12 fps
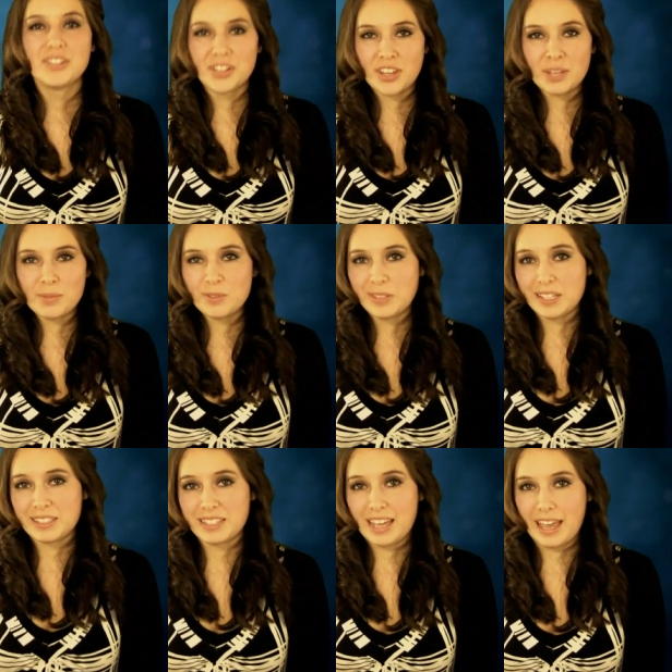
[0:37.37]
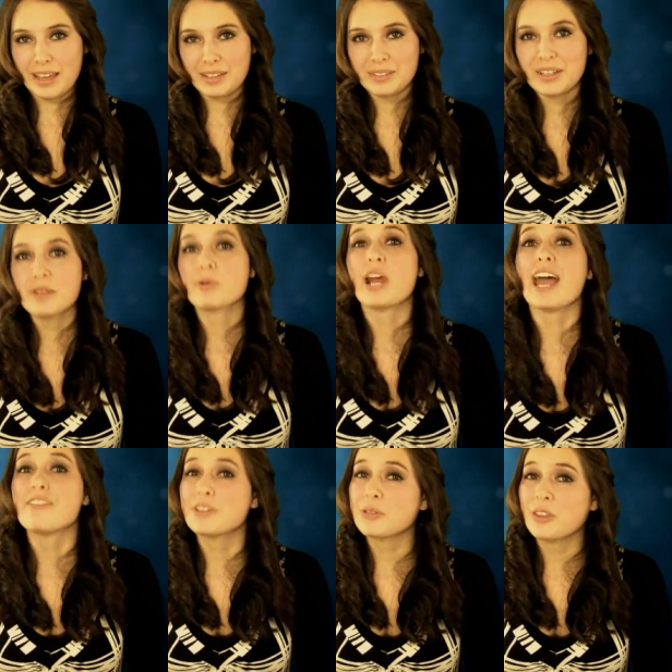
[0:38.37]
You know the movie Easy A, where
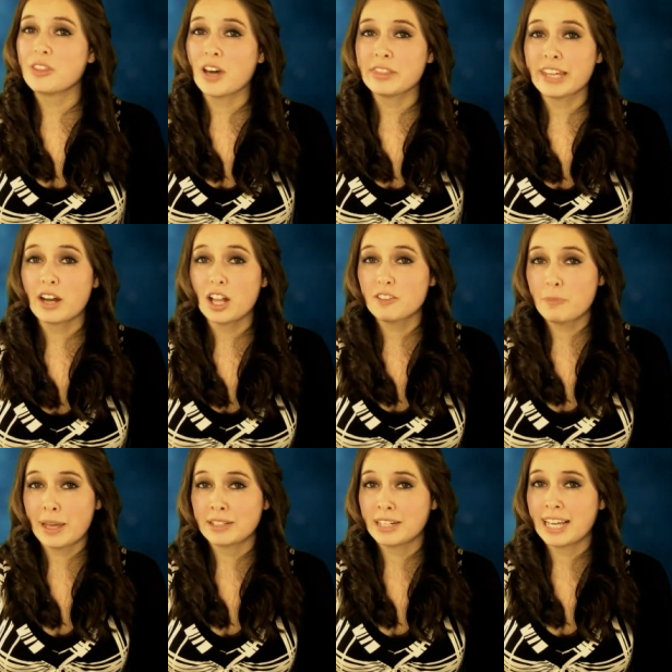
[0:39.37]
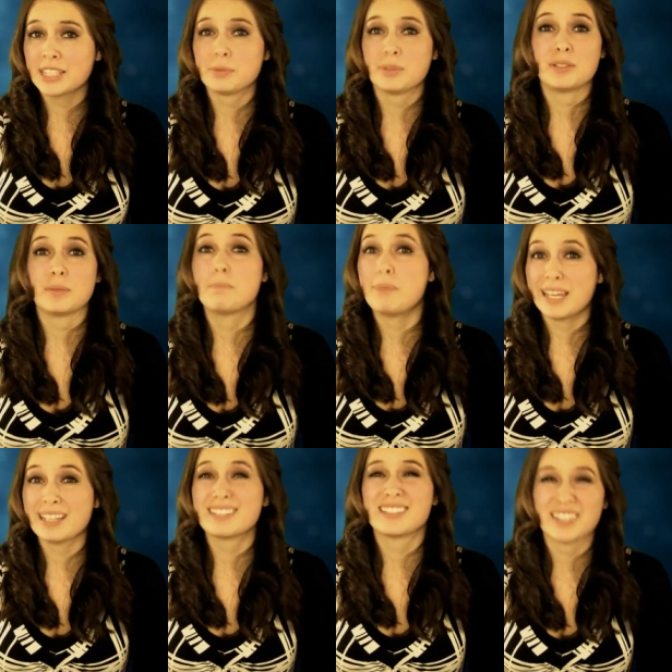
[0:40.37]
everyone thought that Olive Penderghast was the
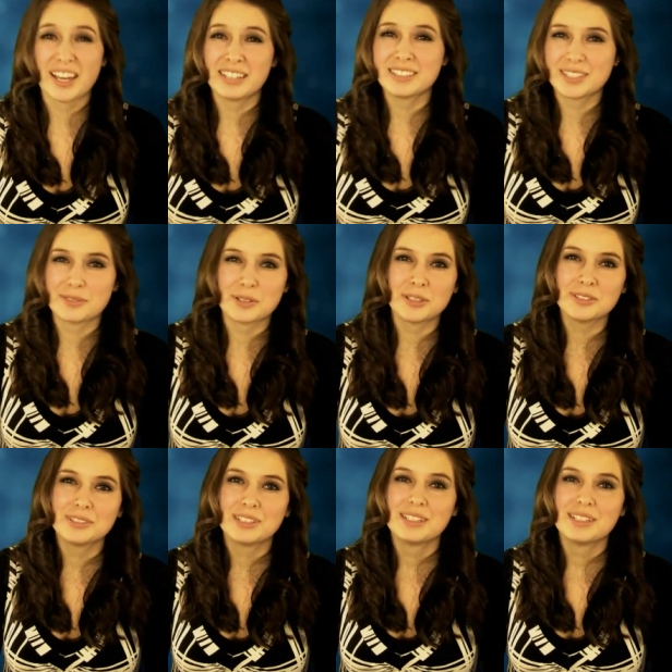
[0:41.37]
biggest slut in school?